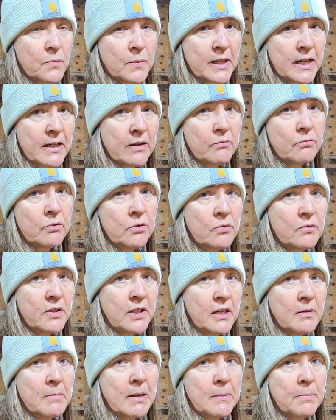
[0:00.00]
when I rooed
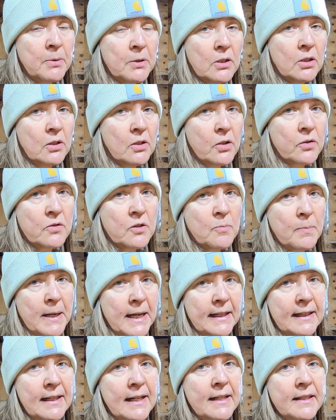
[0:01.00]
them, I put the coats
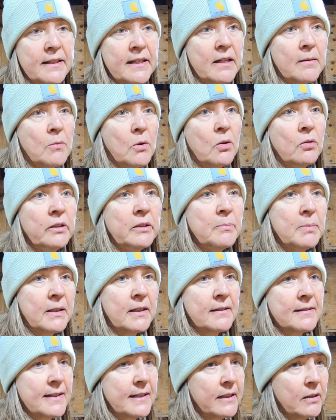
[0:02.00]
back on them only
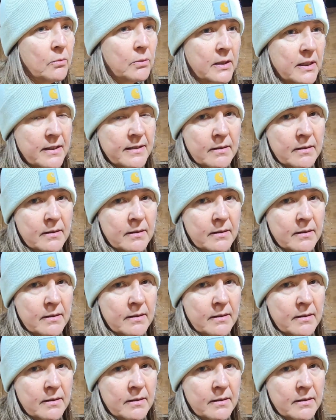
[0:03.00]
because I didn't want